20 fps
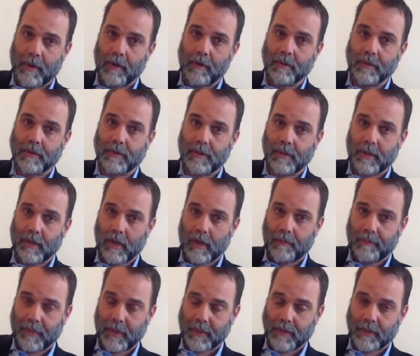Here's the
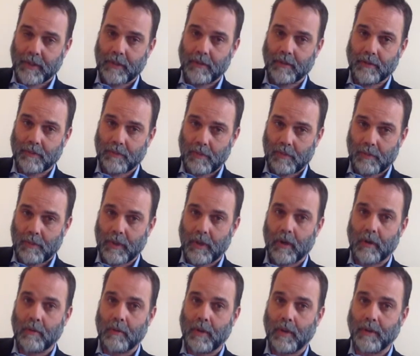updates. Here's where we
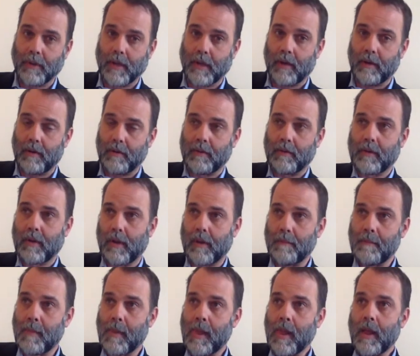are right now.
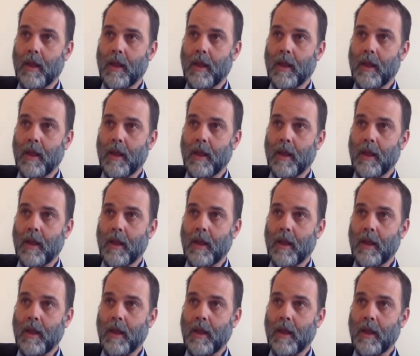Okay.